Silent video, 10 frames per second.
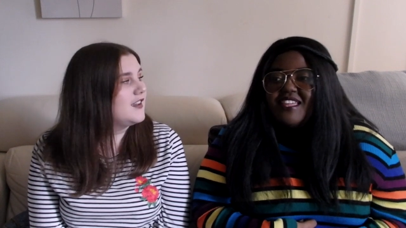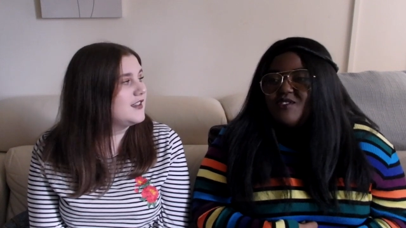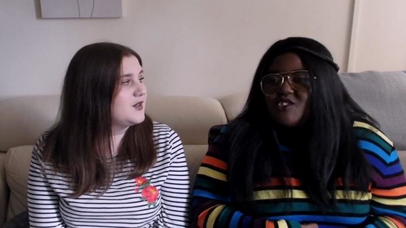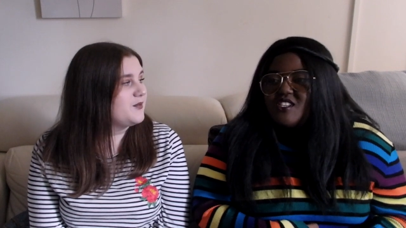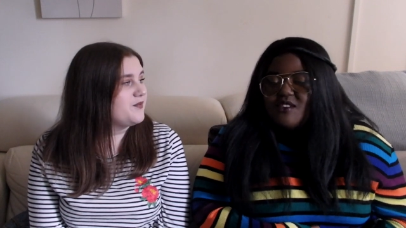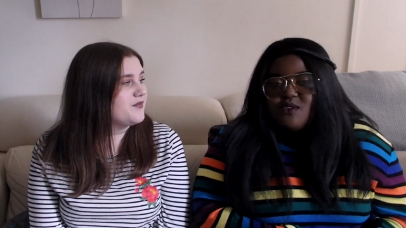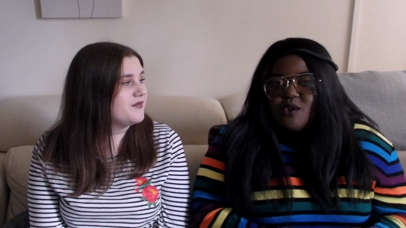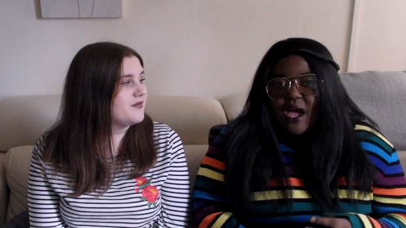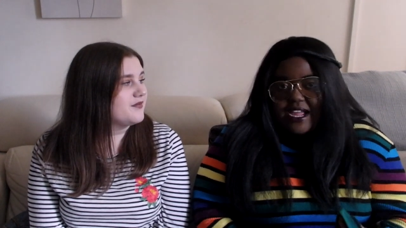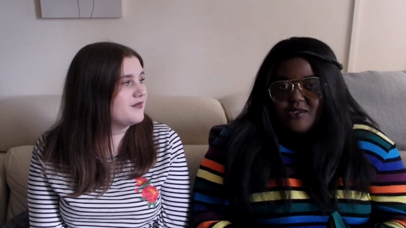Speaker 1: they'll just give you
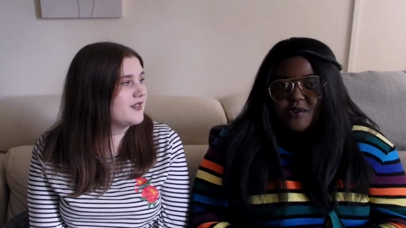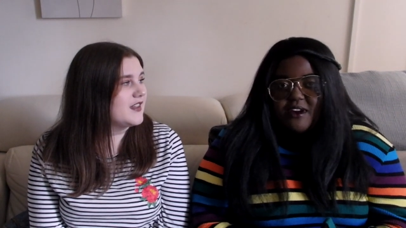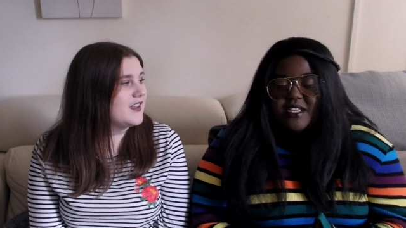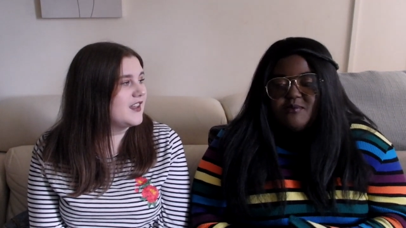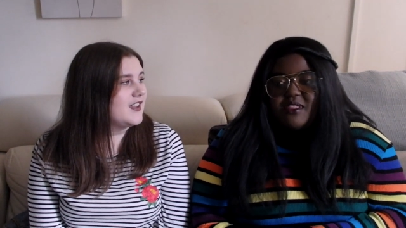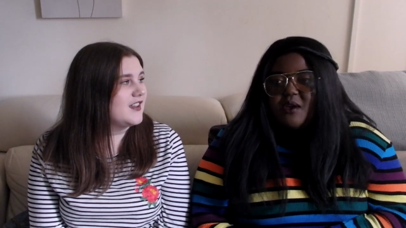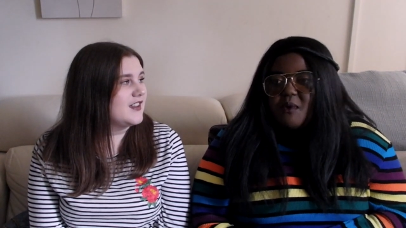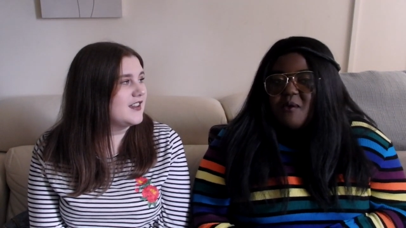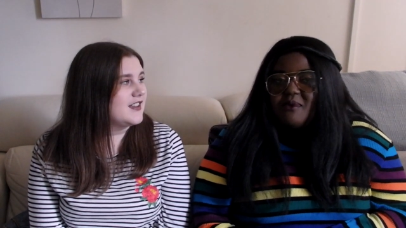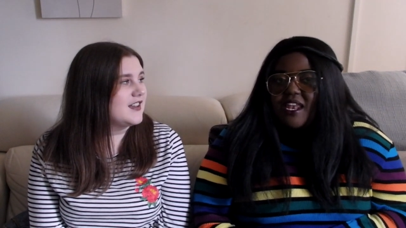your actual grades, but they
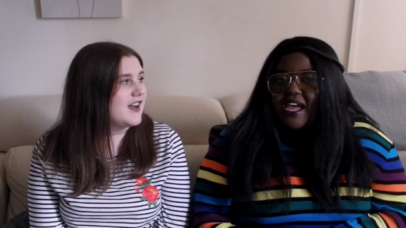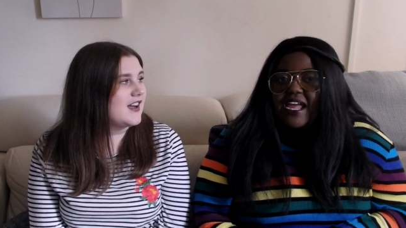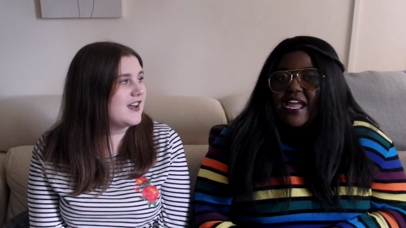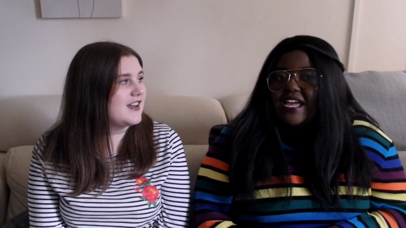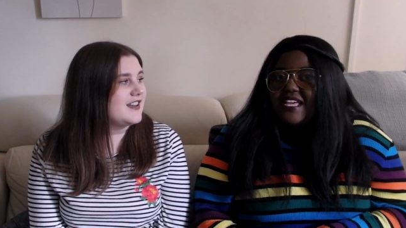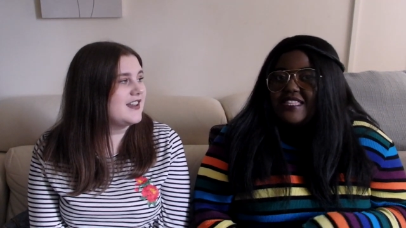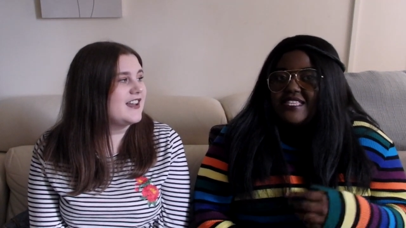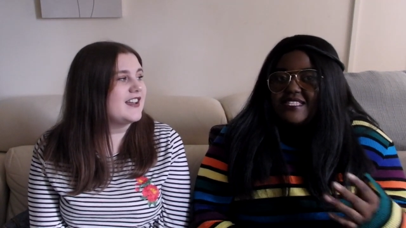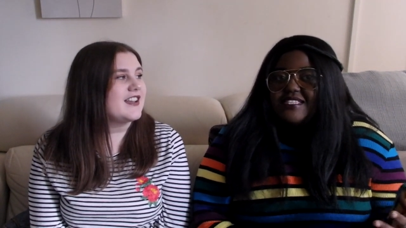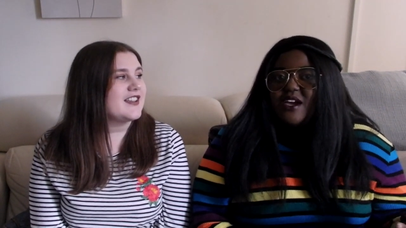won't be like, uh-huh.
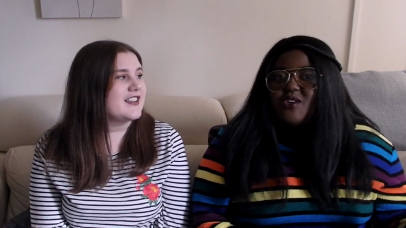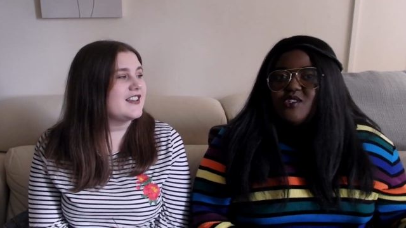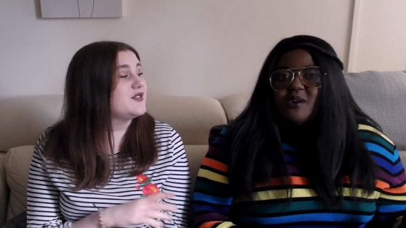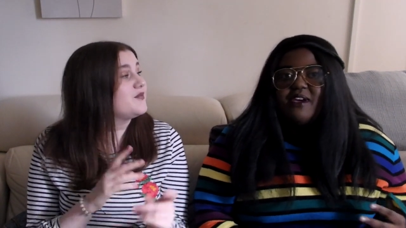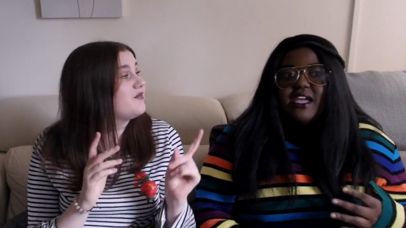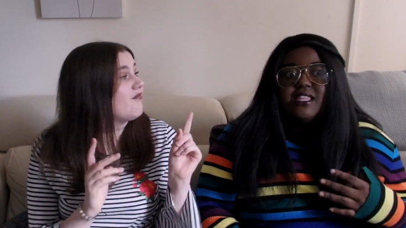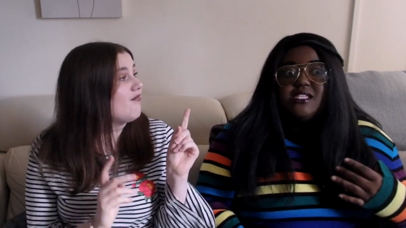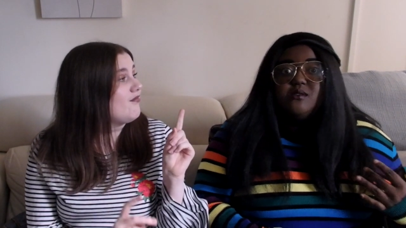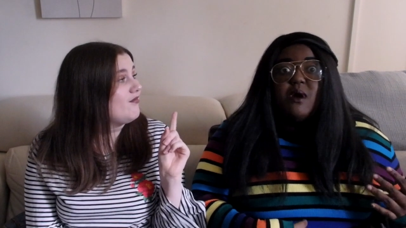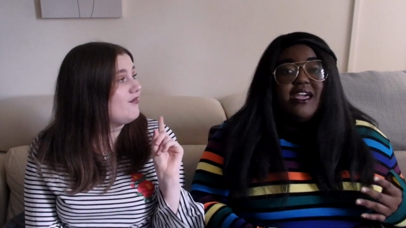this is how you're doing,
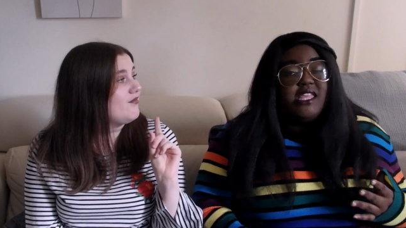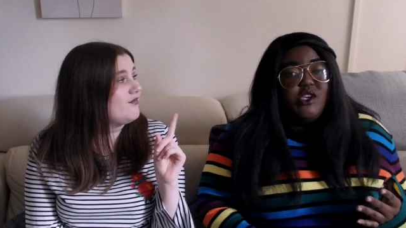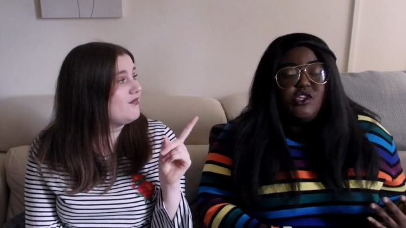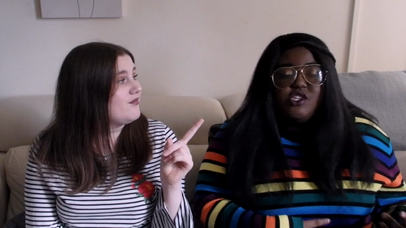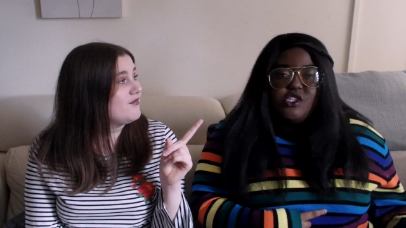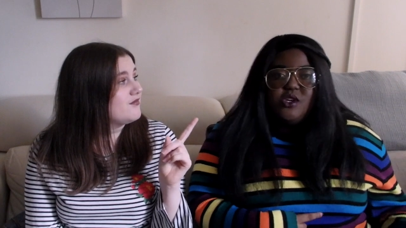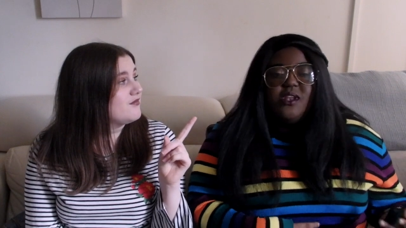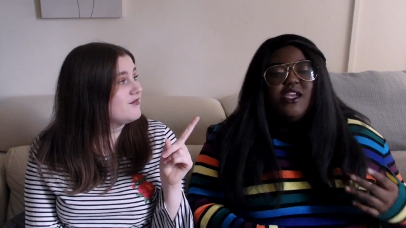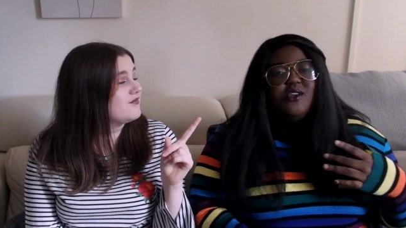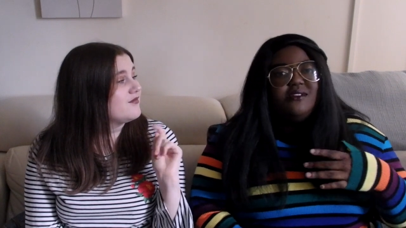this is what I think you should do.
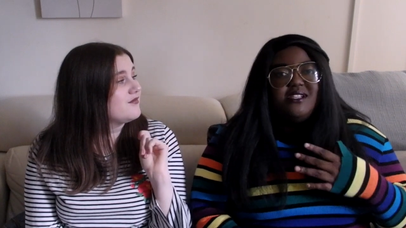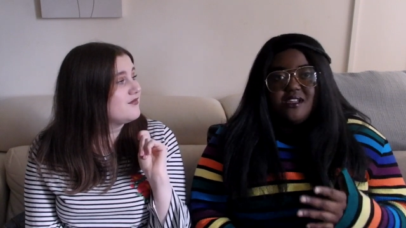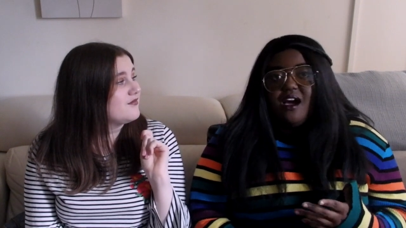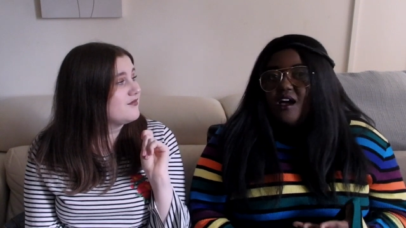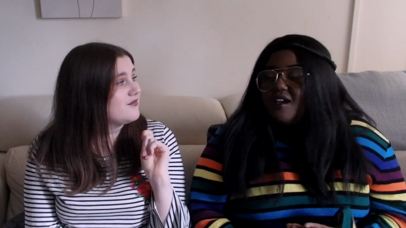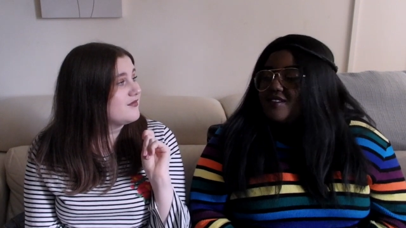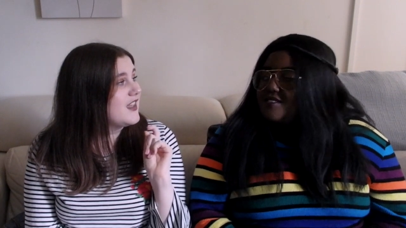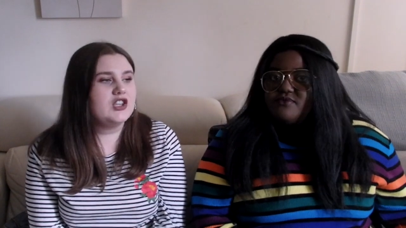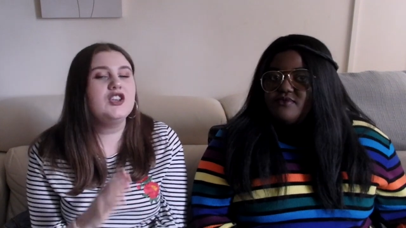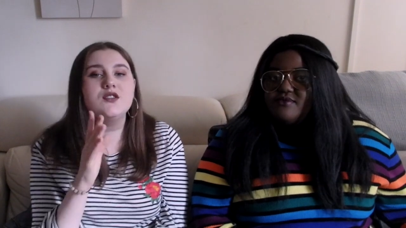Like, mm-hmm. you need mm-hmm. to
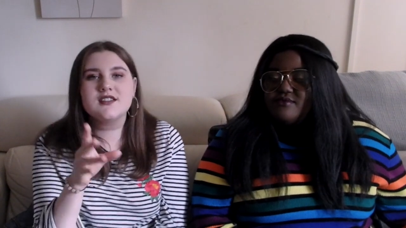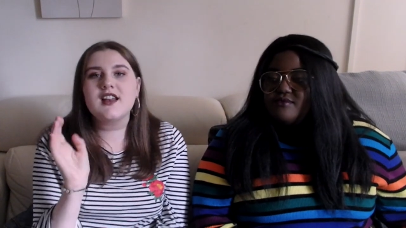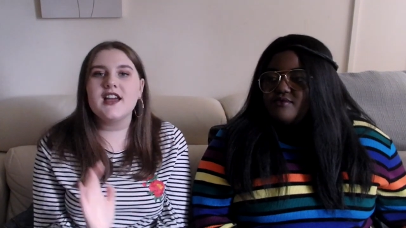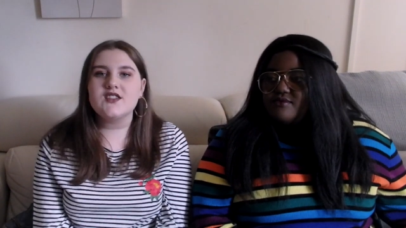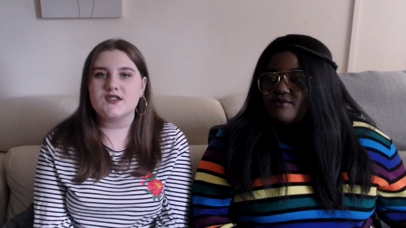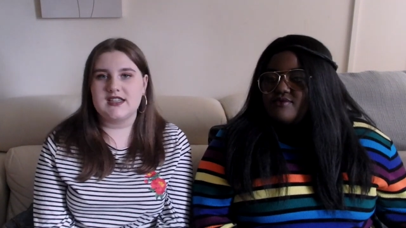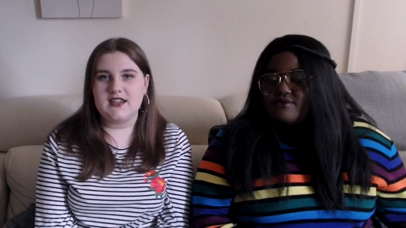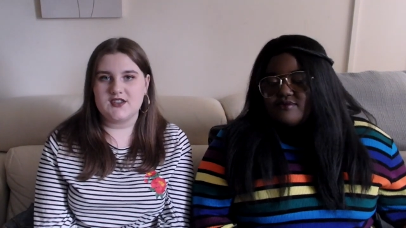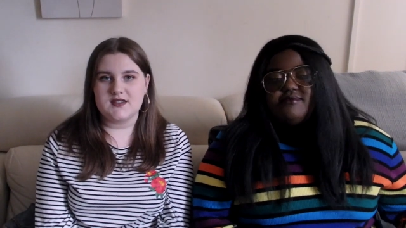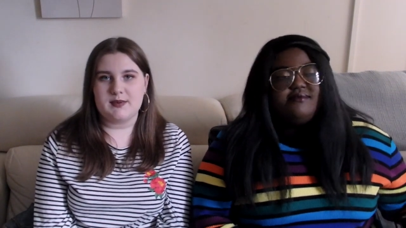ask.
Speaker 2: Utilise your
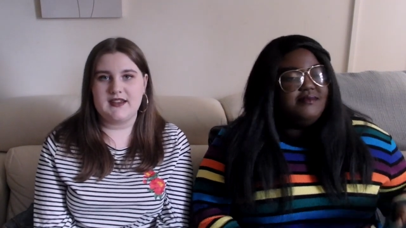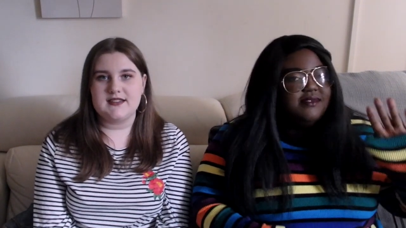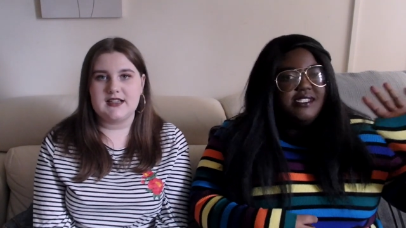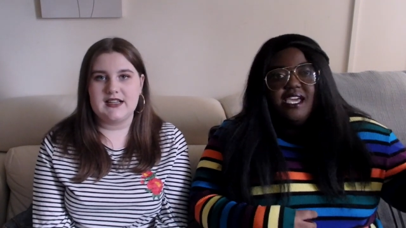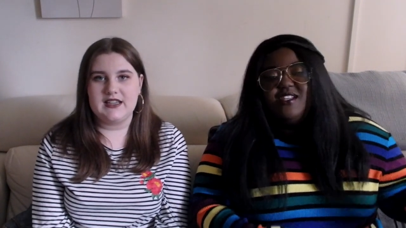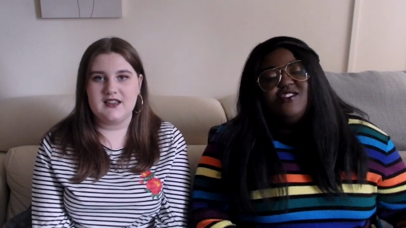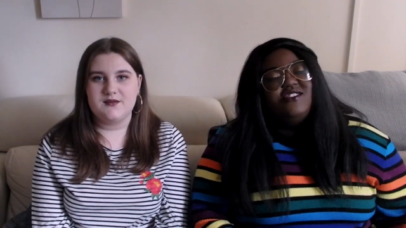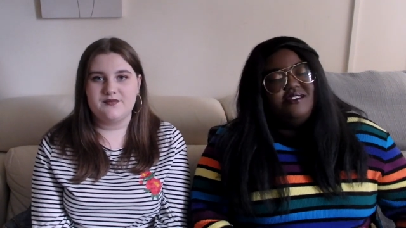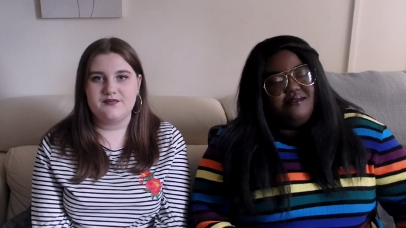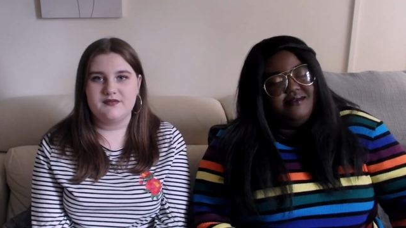teachers, basically. Yeah,
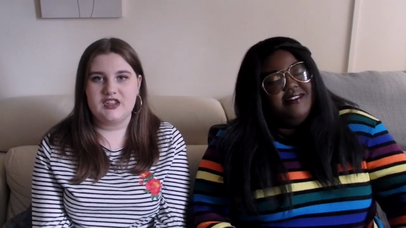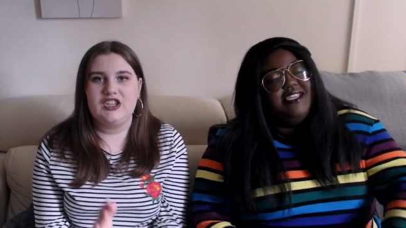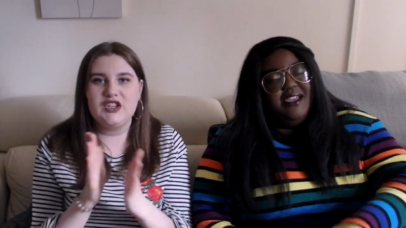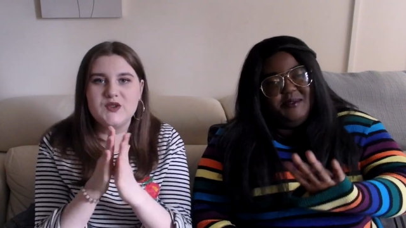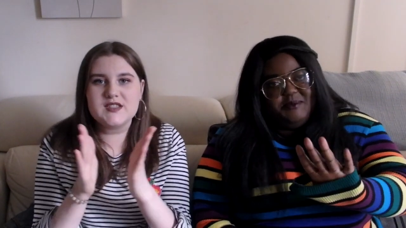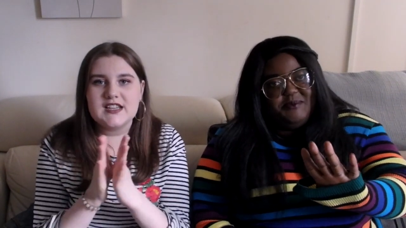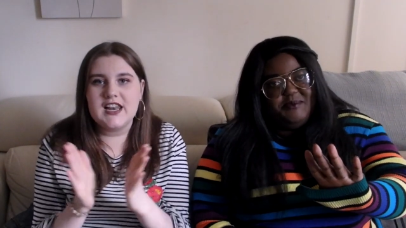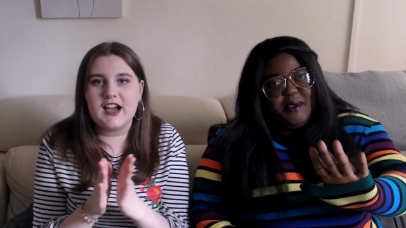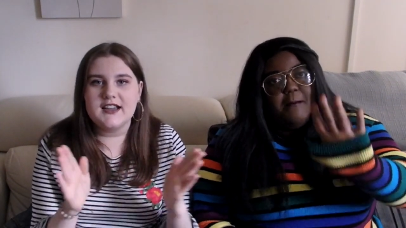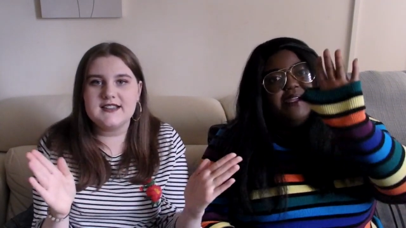just
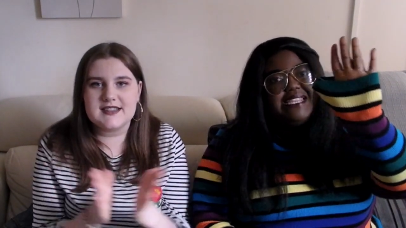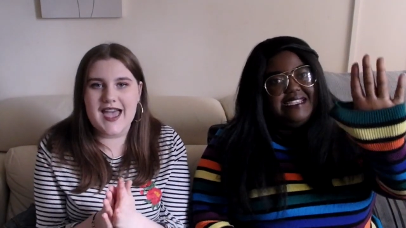utilise